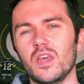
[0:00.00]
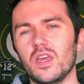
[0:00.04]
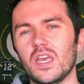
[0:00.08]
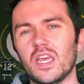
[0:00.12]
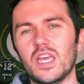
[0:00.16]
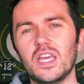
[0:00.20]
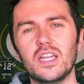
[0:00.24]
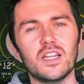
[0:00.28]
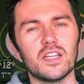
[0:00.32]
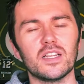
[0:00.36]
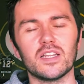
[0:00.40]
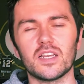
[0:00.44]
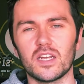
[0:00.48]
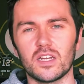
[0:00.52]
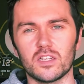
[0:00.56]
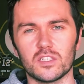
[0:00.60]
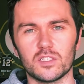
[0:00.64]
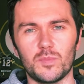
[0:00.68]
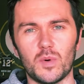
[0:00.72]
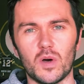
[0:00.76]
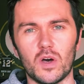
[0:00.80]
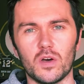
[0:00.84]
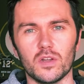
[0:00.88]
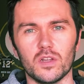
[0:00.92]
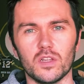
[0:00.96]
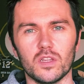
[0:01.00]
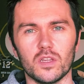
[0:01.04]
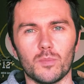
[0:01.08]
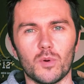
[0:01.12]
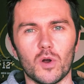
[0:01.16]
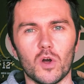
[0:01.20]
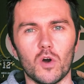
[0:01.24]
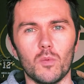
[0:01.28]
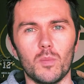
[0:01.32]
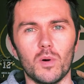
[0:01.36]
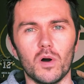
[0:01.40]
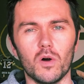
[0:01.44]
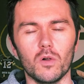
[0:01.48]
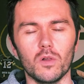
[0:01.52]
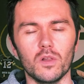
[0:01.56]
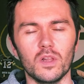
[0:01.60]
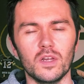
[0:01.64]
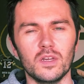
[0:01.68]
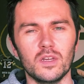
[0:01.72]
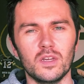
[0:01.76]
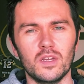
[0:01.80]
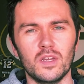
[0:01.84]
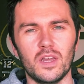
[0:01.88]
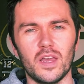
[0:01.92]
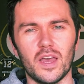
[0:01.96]
He didn't get a spot in the Pro Bowl.
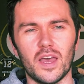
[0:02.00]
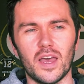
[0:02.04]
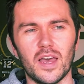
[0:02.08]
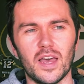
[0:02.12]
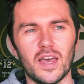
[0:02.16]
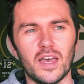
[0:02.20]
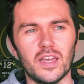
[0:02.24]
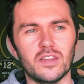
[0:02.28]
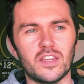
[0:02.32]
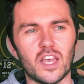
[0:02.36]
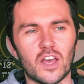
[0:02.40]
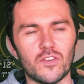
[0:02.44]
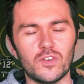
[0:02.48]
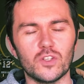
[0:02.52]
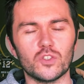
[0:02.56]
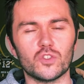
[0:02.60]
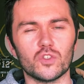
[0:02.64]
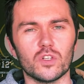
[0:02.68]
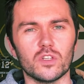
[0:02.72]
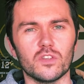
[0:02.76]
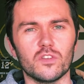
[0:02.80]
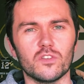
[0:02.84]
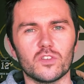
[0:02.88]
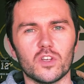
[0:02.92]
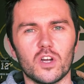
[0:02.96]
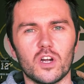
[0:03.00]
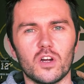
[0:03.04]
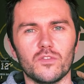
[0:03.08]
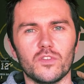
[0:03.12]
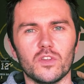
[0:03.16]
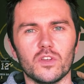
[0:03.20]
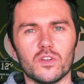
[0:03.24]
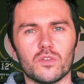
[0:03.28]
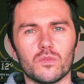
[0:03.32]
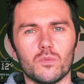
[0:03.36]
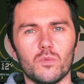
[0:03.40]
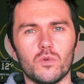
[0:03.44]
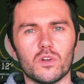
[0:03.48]
Uh, definitely should have deserved it.